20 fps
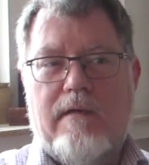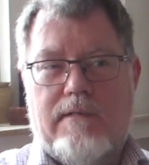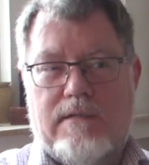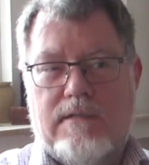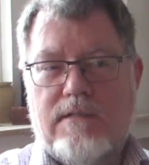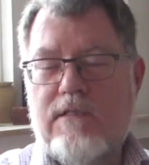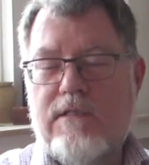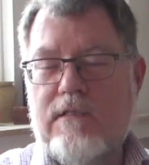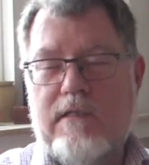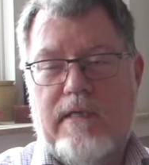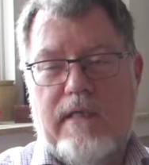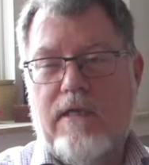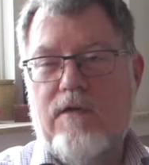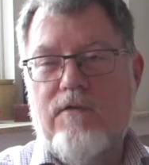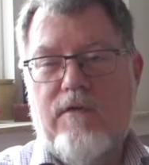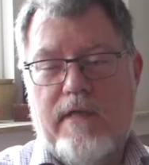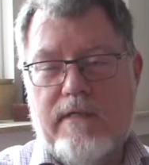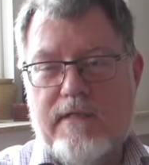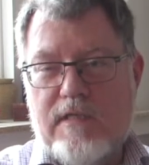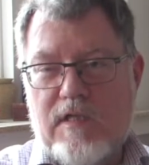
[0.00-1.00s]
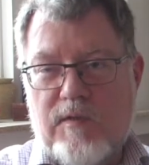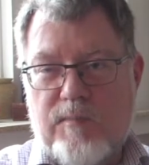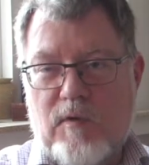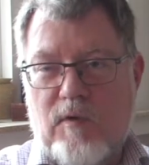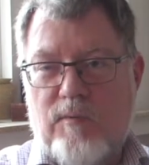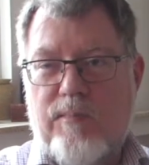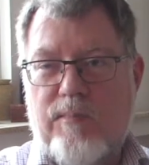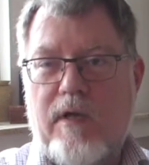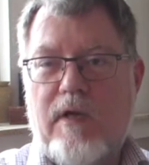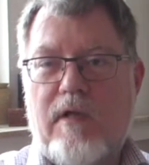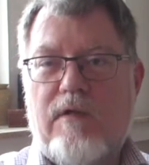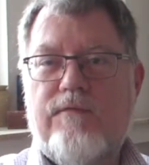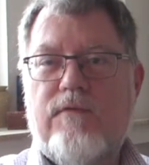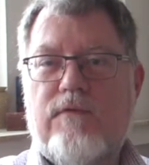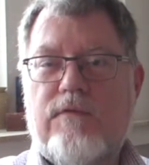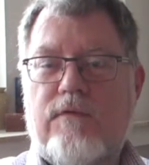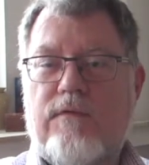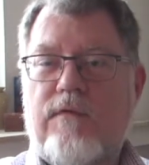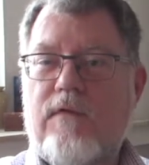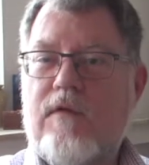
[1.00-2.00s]
Certainly a great deal more
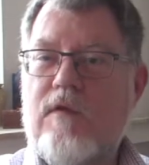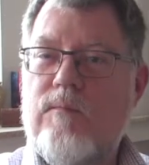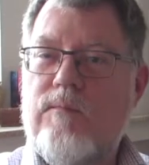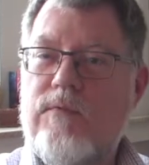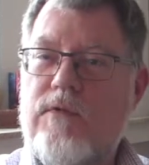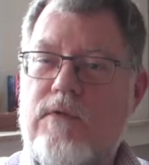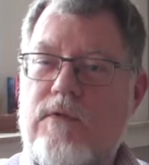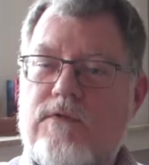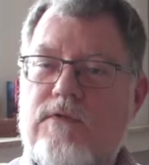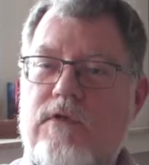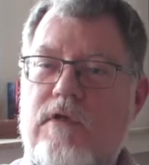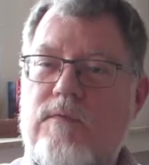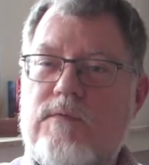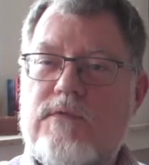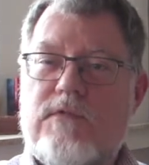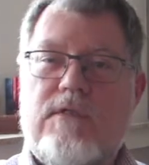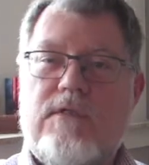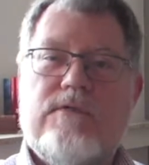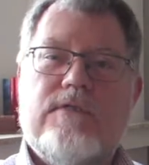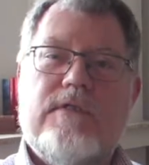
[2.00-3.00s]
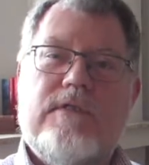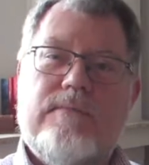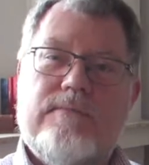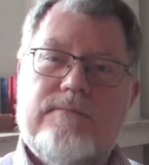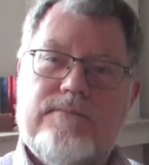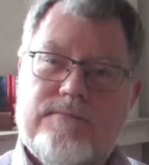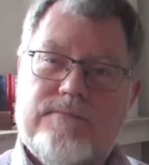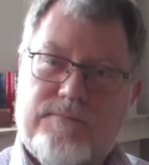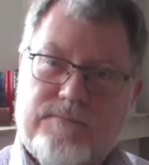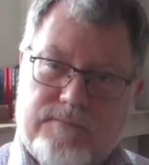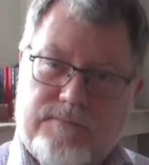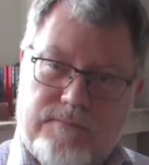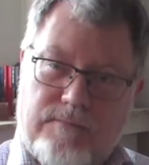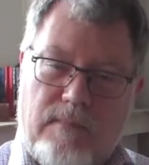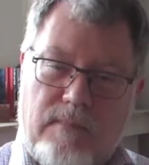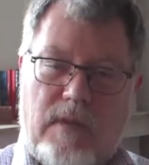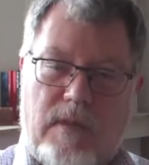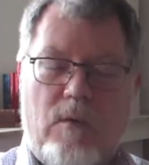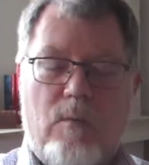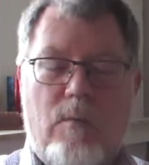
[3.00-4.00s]
powerful than the computer I was using
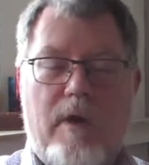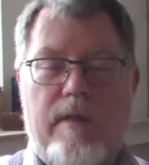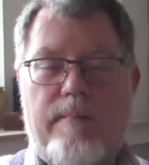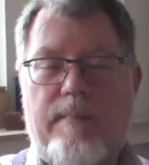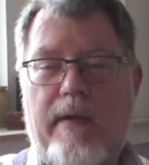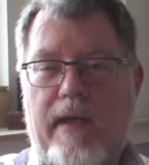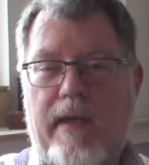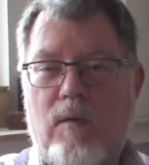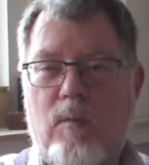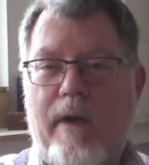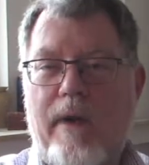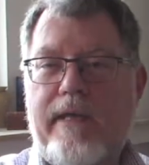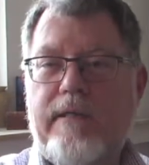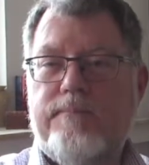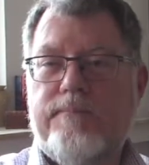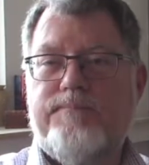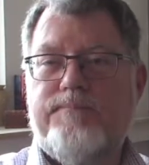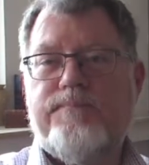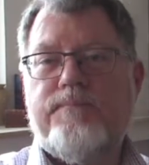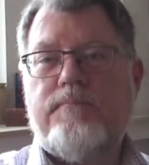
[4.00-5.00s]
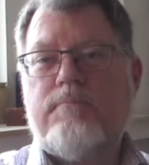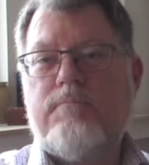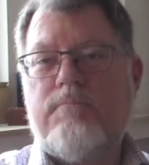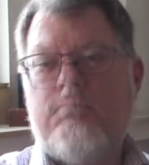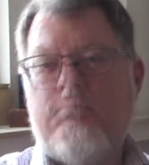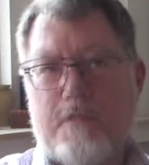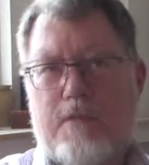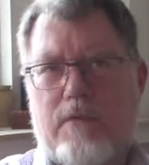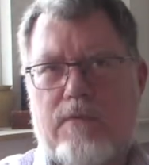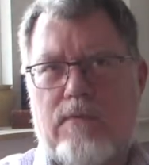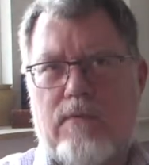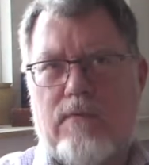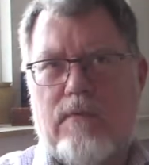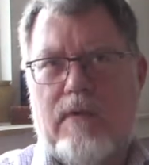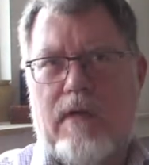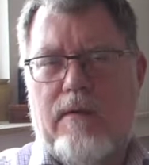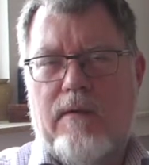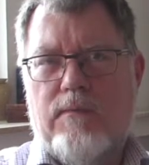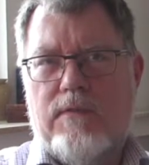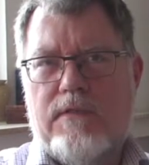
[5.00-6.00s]
way back when. So
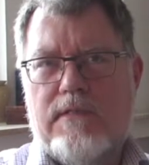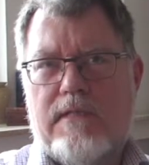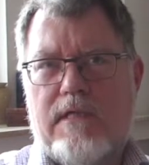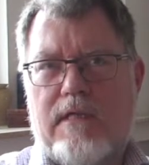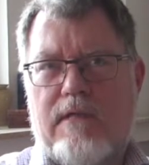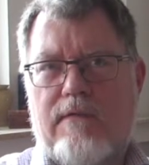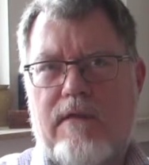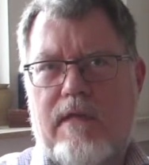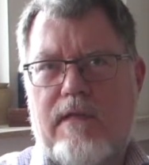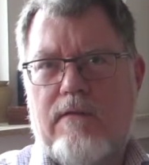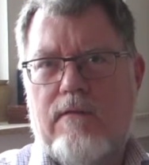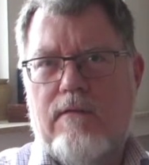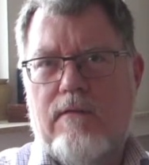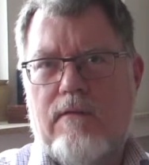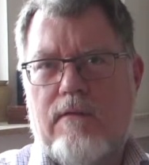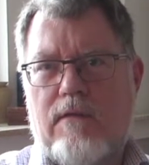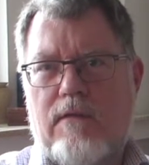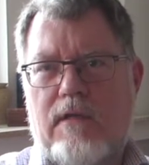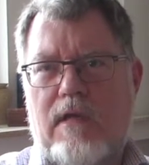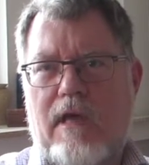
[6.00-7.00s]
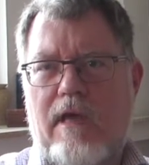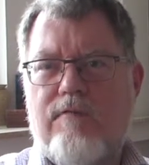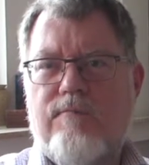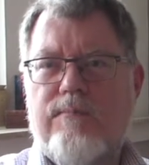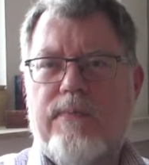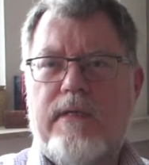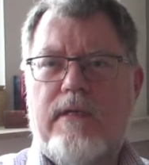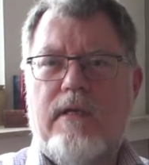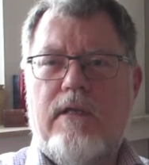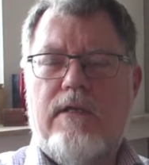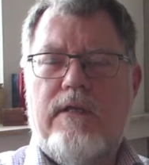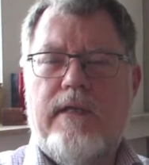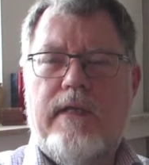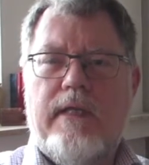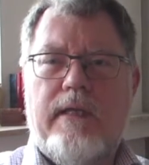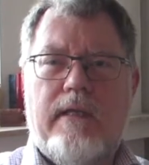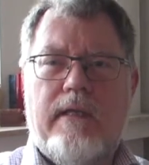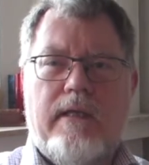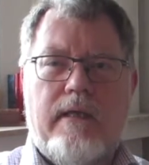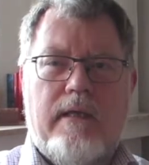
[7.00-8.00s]
I would say then that I've been
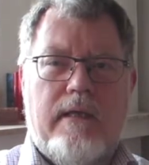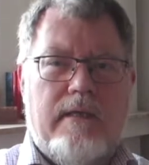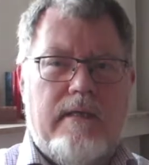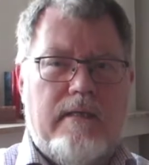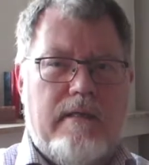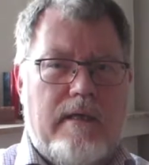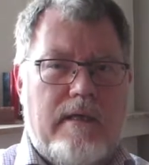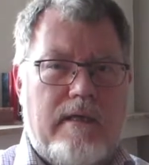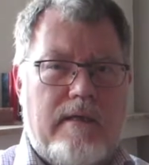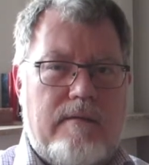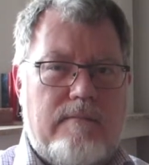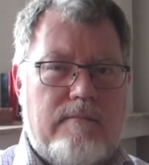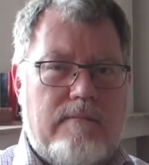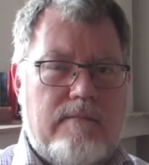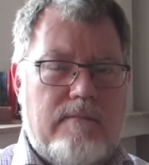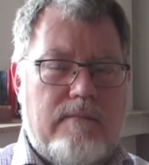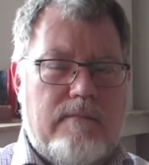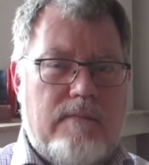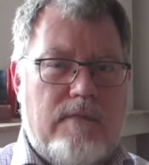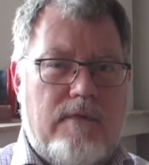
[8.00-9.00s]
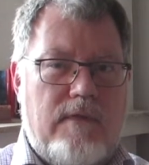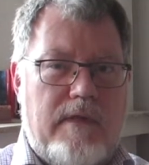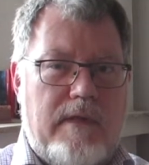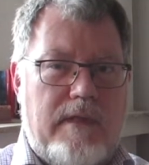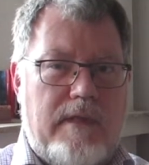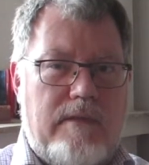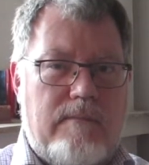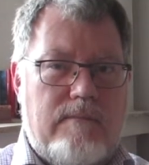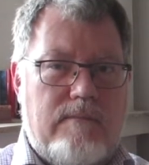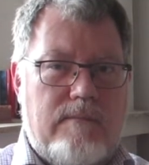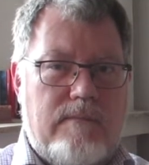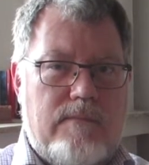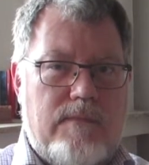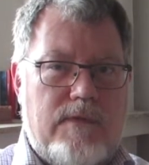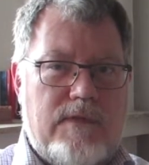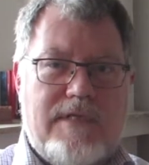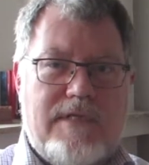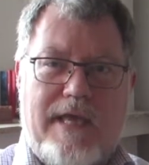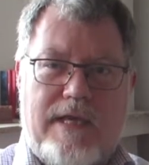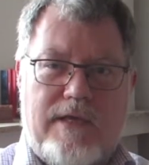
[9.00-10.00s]
learning the
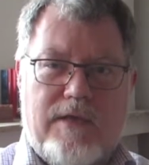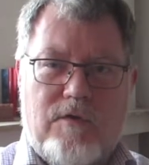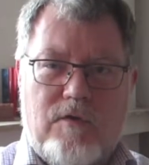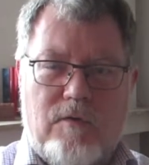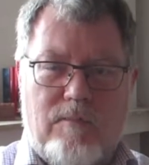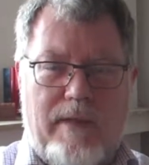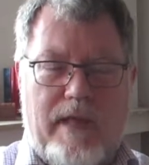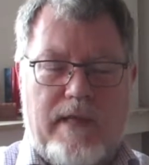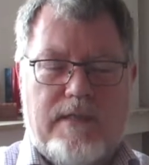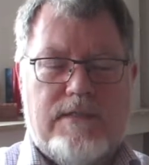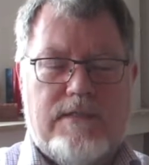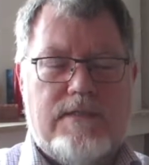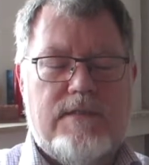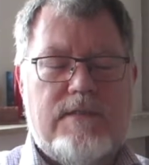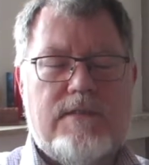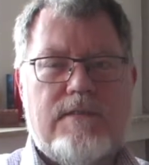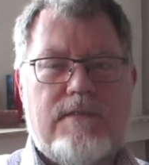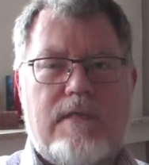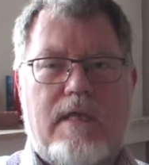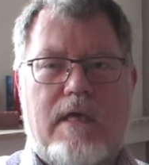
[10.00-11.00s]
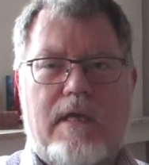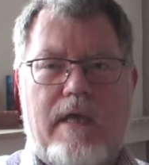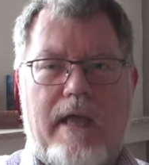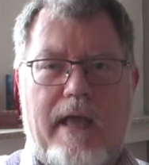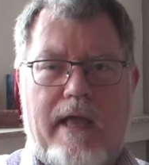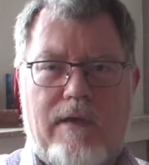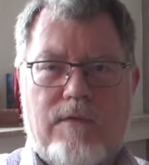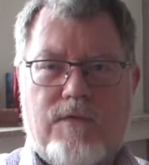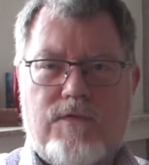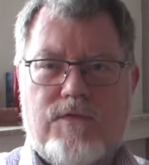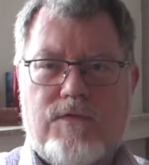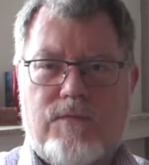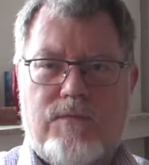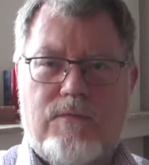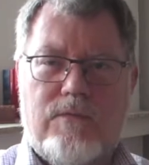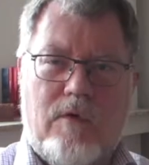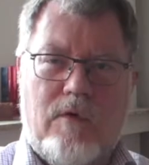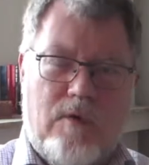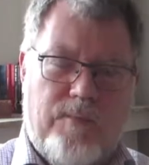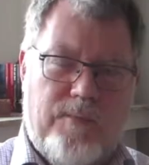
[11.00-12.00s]
technical matters, how
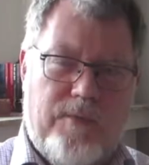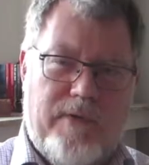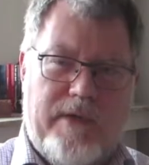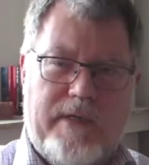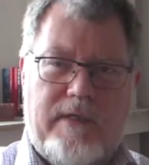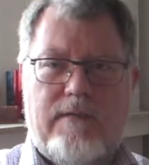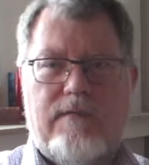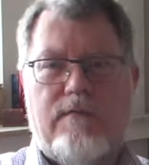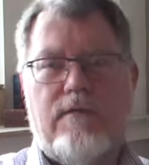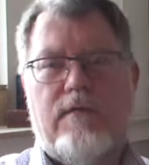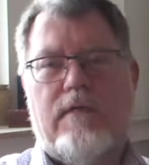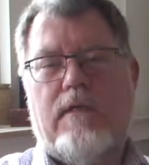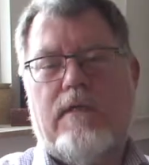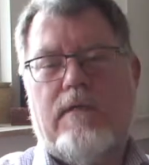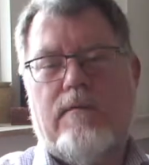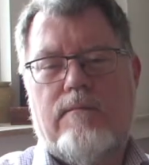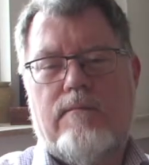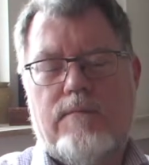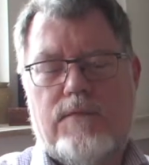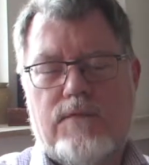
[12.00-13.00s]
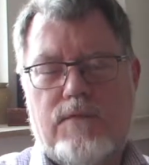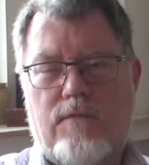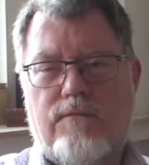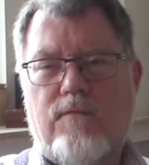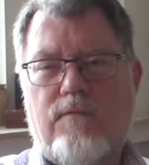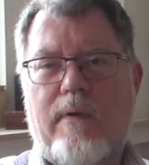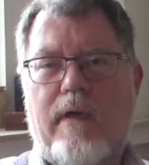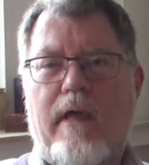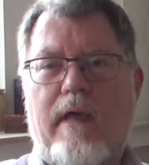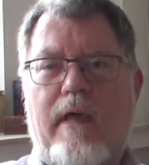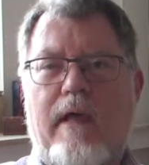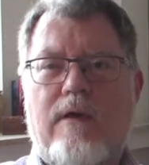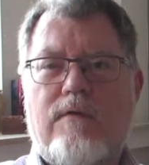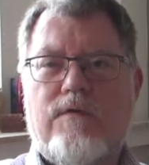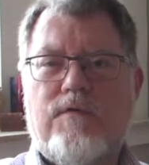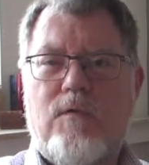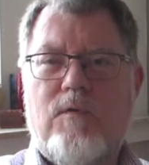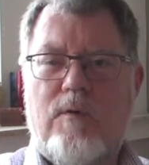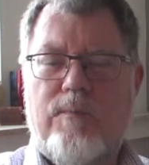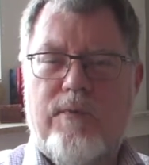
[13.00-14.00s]
to operate the software,
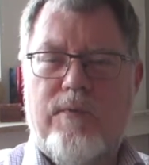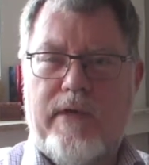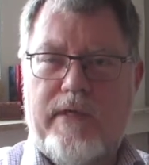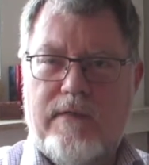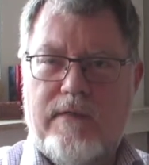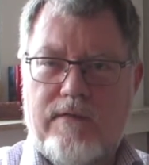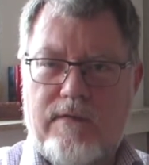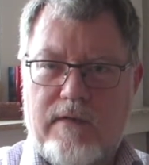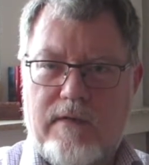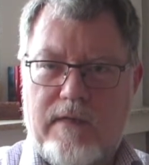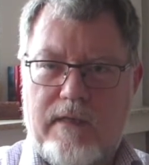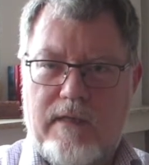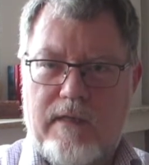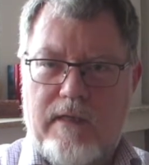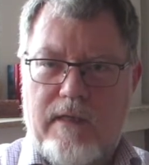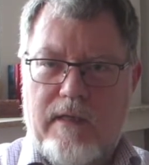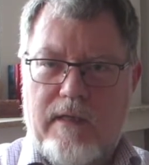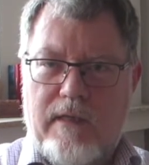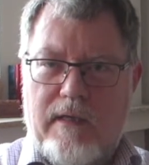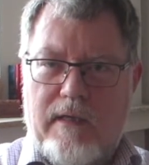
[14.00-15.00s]
how to operate the